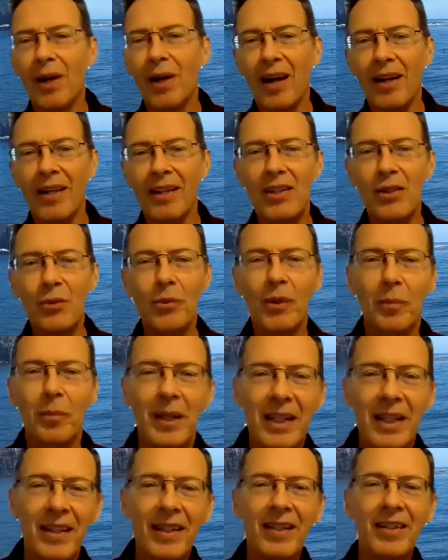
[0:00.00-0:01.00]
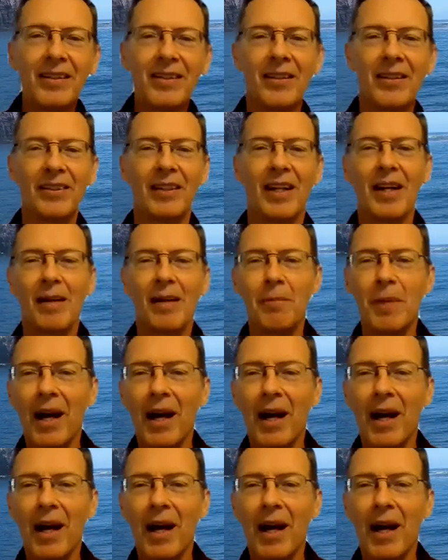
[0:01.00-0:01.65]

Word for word: Bodies will be healed,